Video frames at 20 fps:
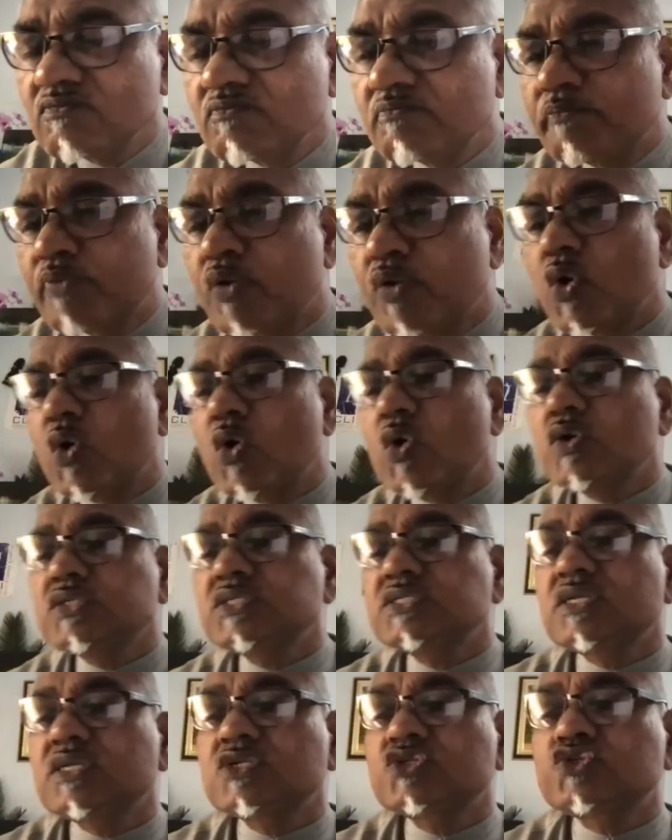post
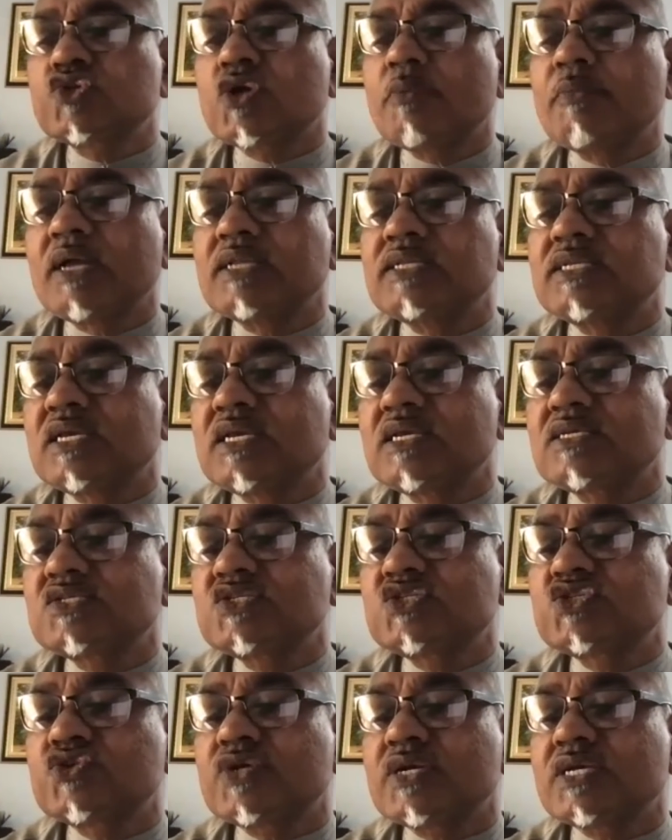traumatic
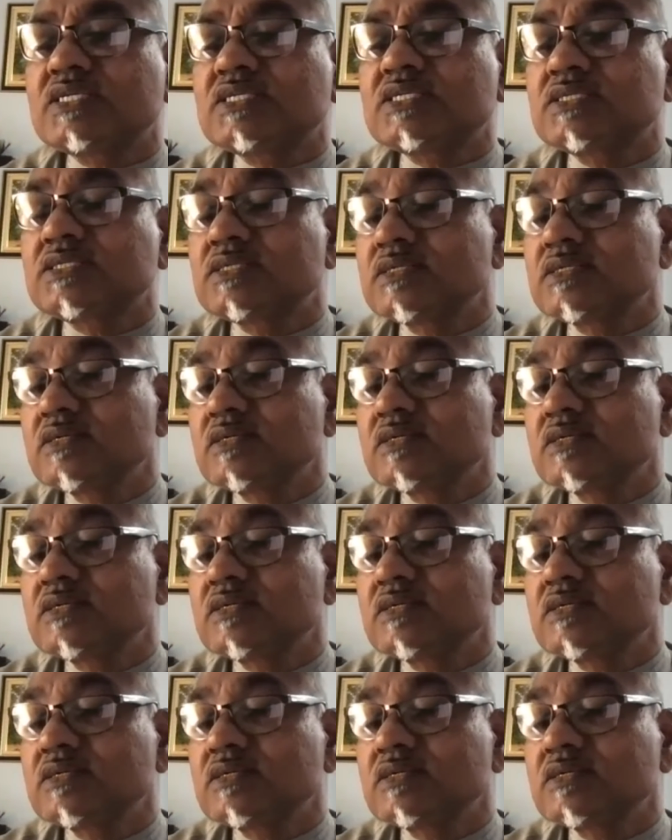stress